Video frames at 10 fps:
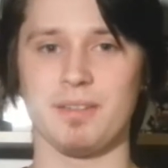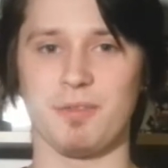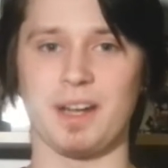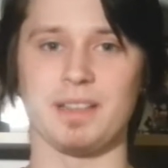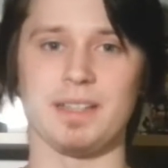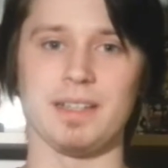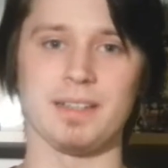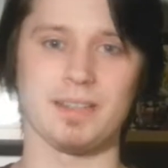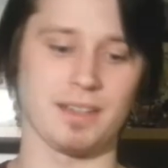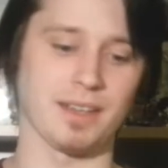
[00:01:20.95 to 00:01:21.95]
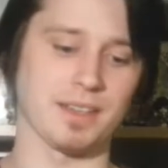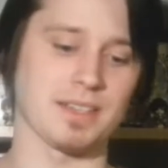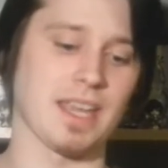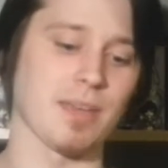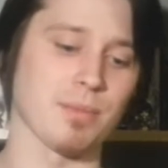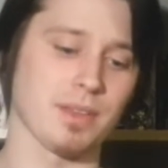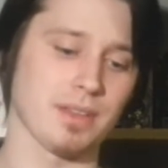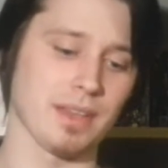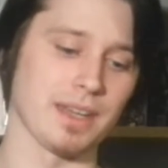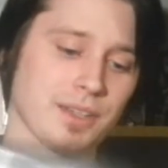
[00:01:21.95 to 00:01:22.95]
finally got this game
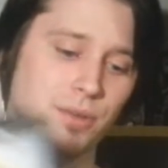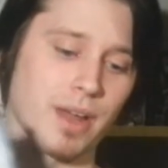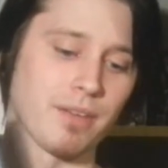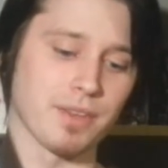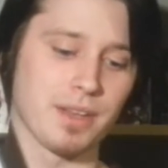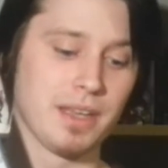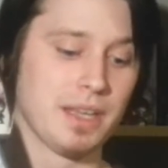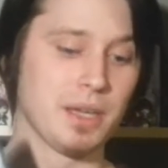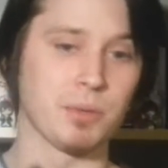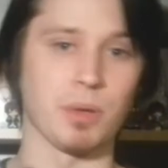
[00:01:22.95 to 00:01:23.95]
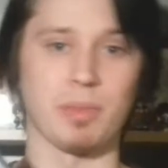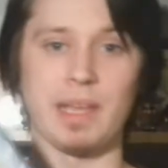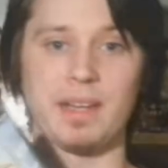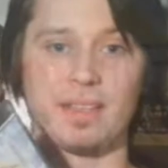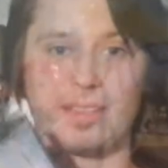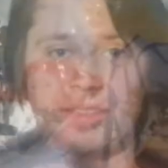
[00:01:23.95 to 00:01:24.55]
and it arrived. We played it